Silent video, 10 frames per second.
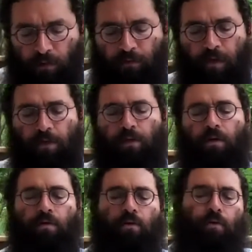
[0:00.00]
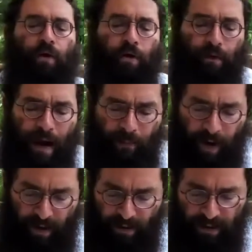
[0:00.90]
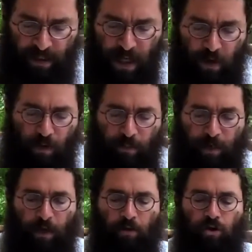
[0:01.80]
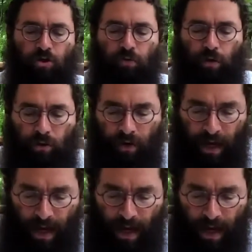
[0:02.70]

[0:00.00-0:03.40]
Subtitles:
of the great rabbis, Rabbi Yehoshua